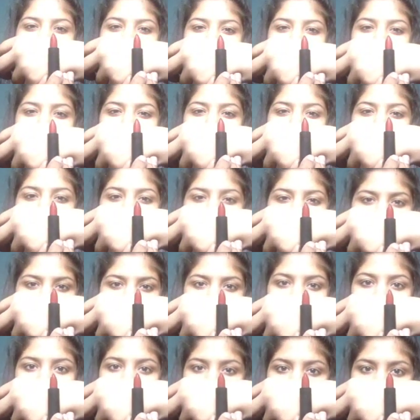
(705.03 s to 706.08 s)
for fall
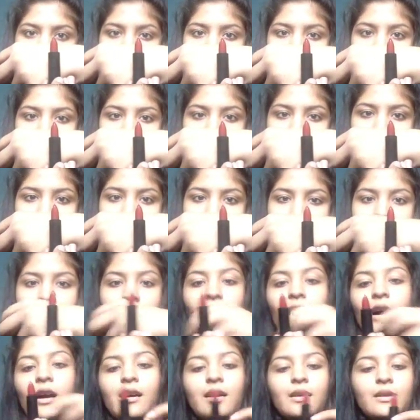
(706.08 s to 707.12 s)
look, because
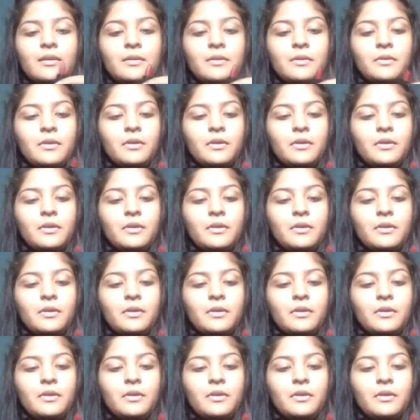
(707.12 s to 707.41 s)
dark